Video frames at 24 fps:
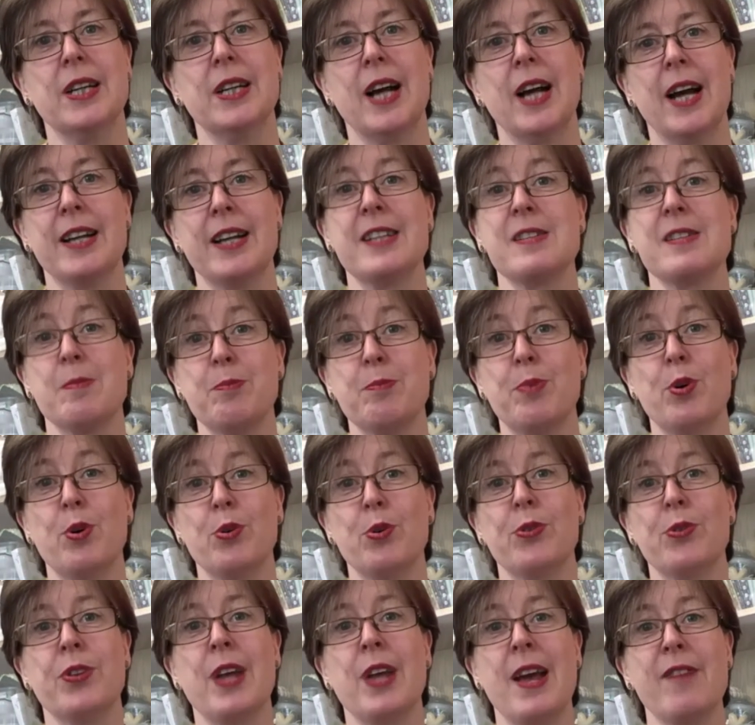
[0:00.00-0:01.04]
And it's
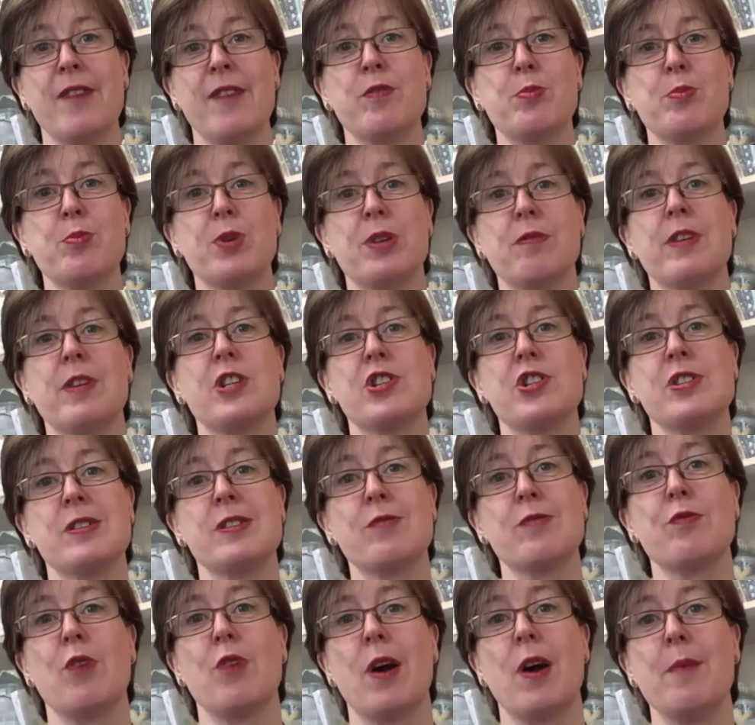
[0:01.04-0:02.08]
important that everybody reaches the
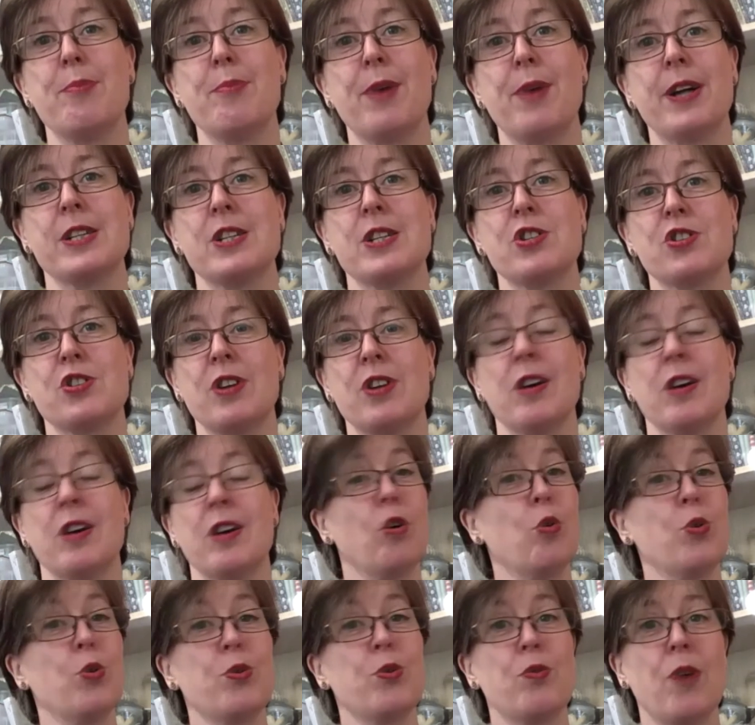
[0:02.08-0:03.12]
right practitioner
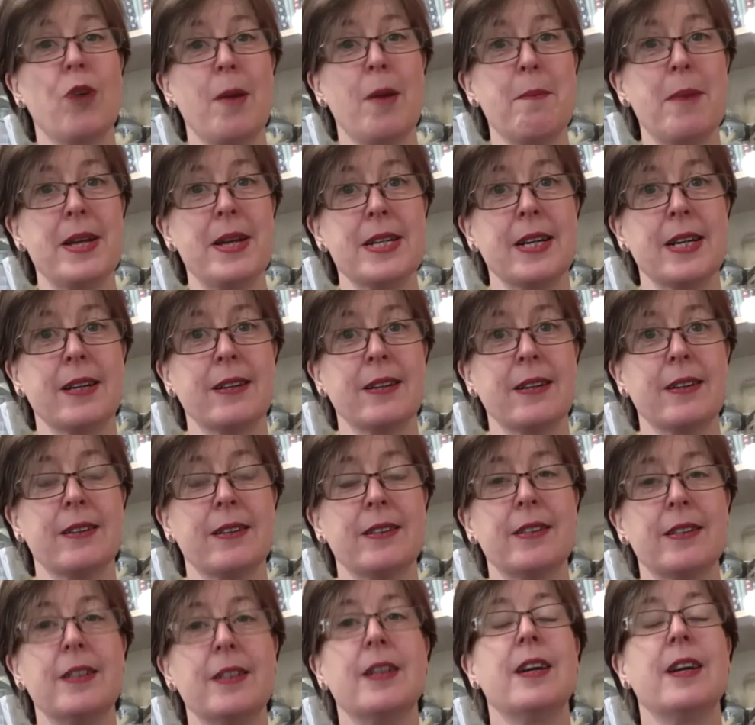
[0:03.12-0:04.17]
or the right medic.
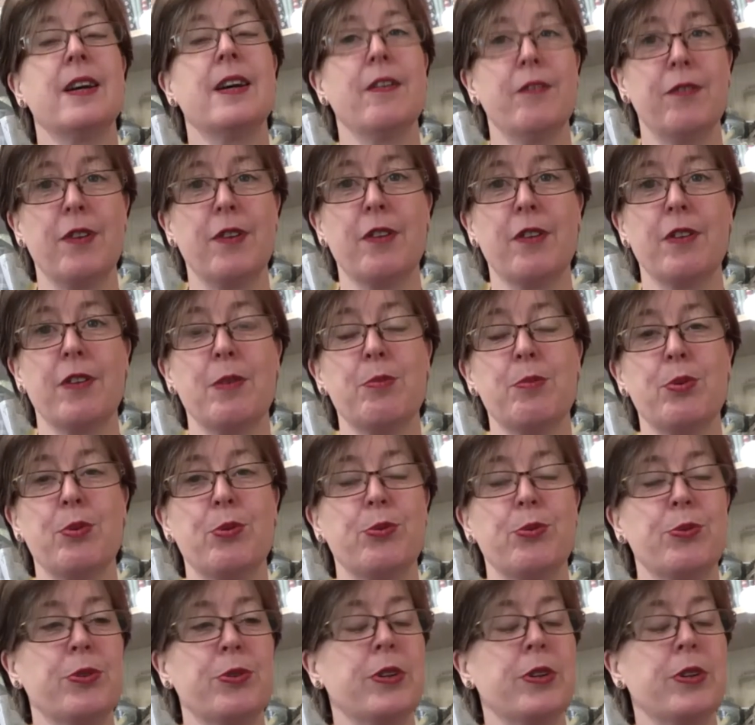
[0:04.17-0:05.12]
Very important.